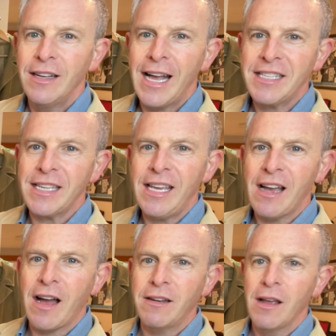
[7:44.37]
That's
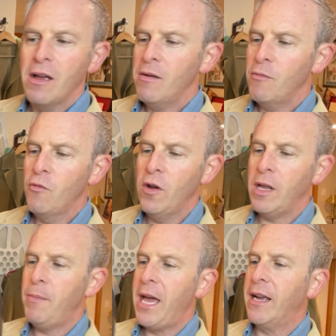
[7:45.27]
Eon.
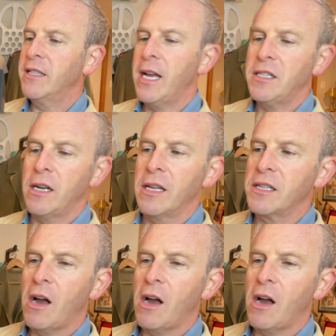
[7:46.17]
Really paying attention to this.